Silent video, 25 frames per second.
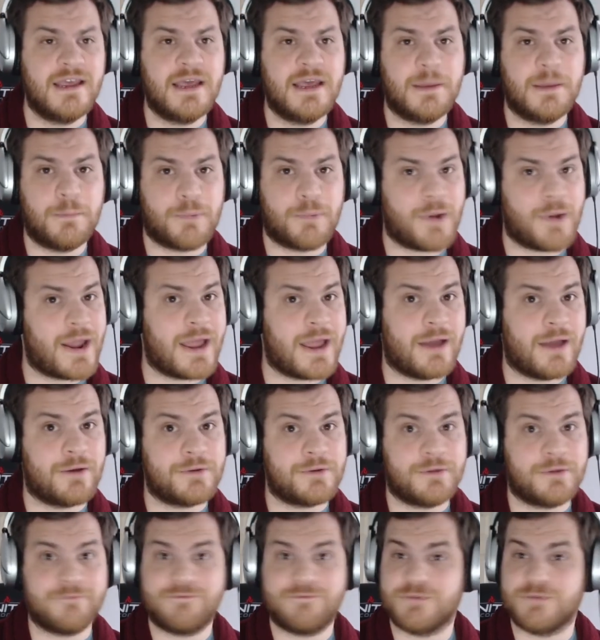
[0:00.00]
Brown,
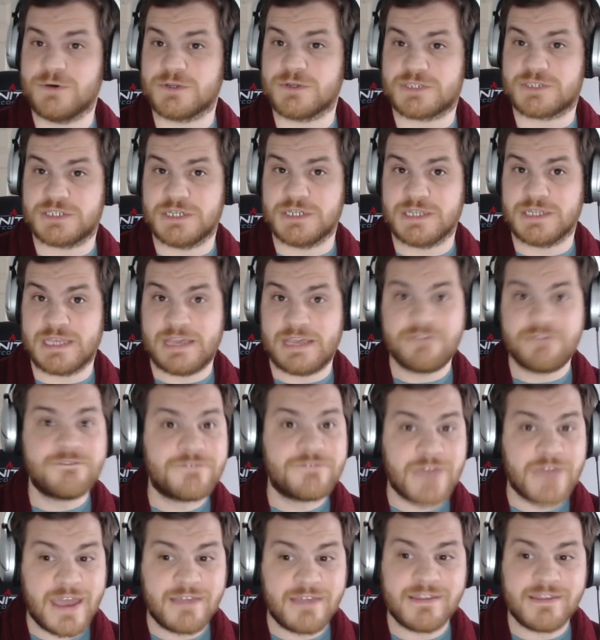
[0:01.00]
unfortunately,
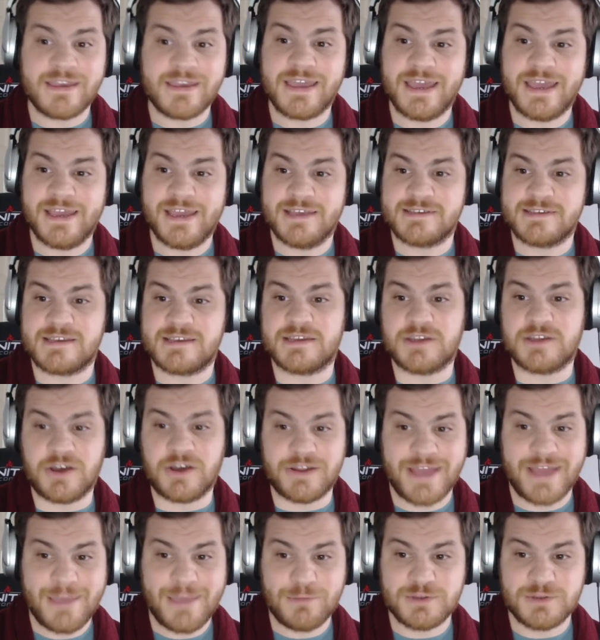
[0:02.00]
failing his and
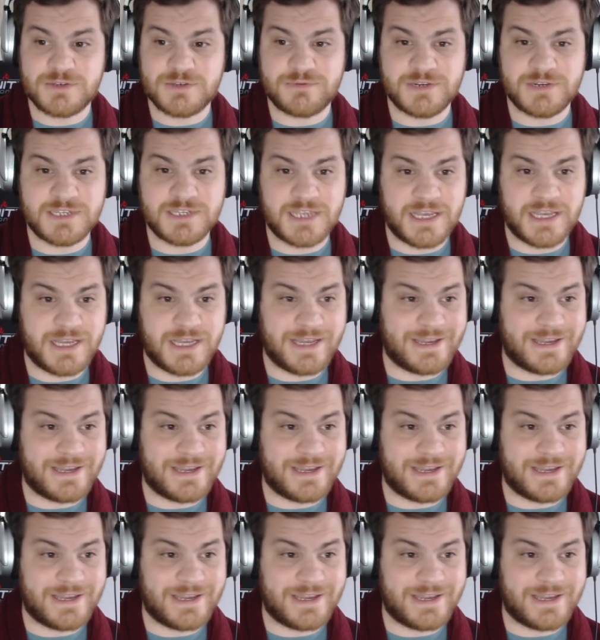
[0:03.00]
unable to return.